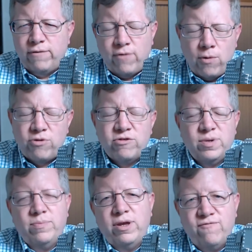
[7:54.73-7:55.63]
I've always
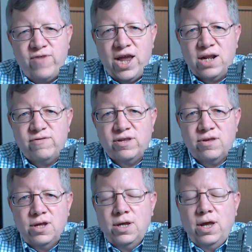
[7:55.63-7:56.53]
been a big fan of
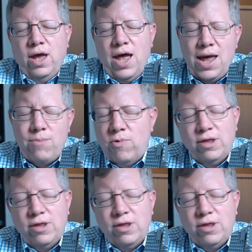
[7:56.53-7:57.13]
it. I'm